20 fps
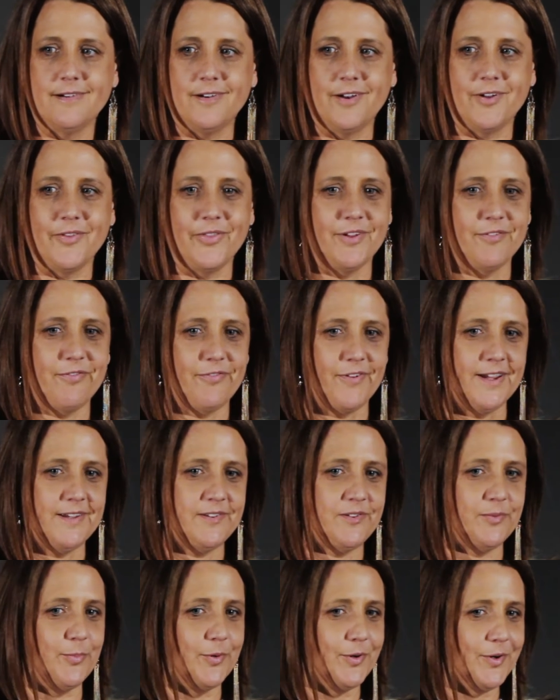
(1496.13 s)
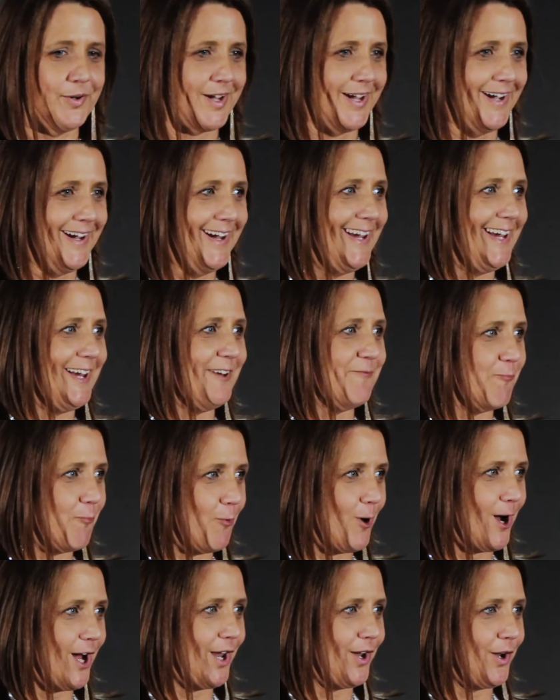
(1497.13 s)
on their Facebook in
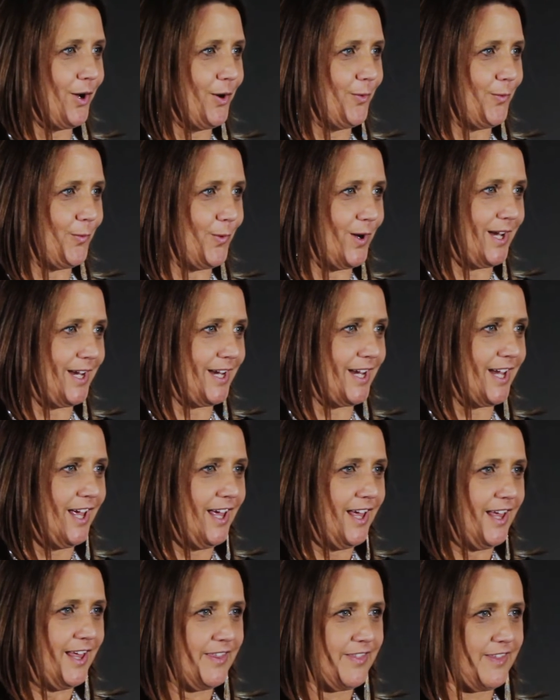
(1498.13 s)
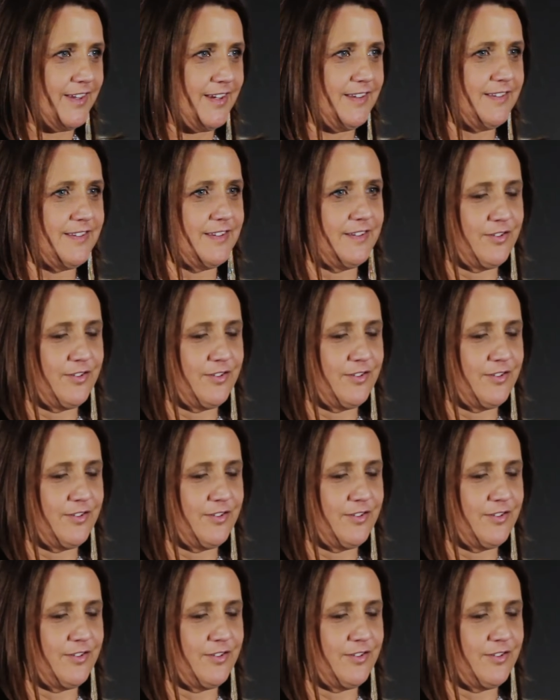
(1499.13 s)
1 week. These are